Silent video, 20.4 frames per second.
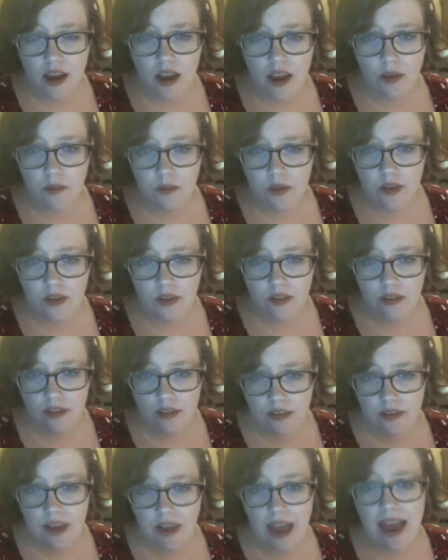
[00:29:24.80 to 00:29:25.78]
I will
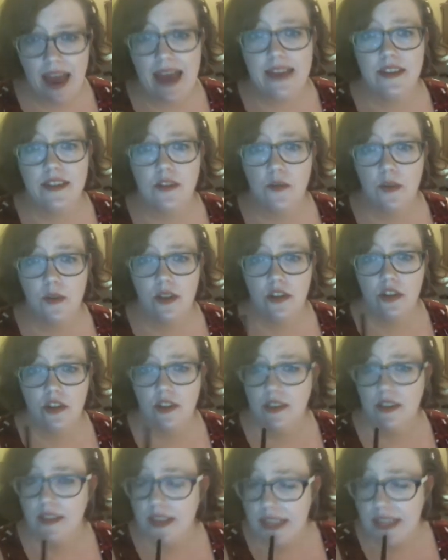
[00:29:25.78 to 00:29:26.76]
add
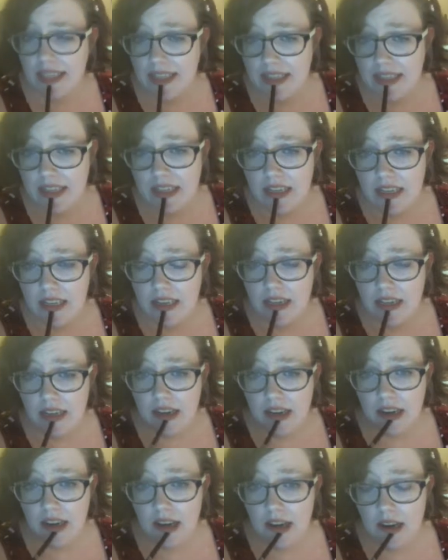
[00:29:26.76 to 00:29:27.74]
swatches
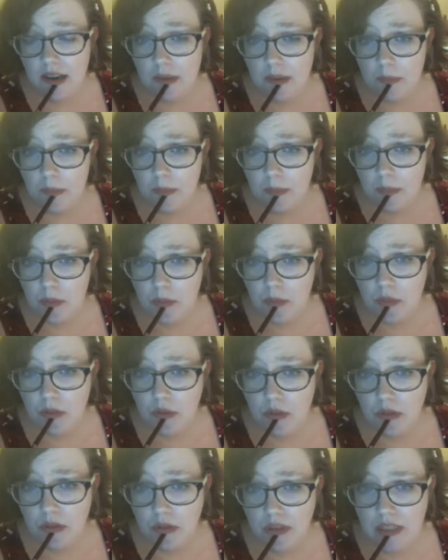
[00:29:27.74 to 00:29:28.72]

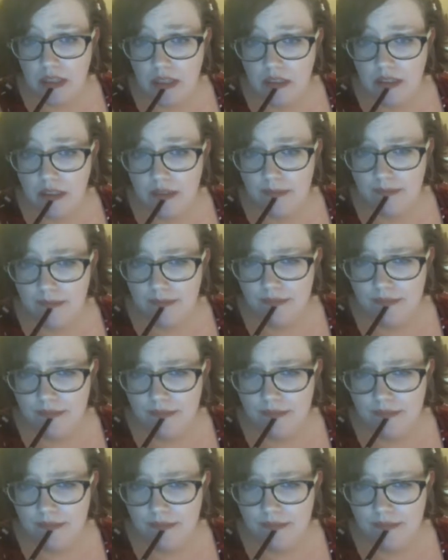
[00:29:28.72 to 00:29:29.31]
to this.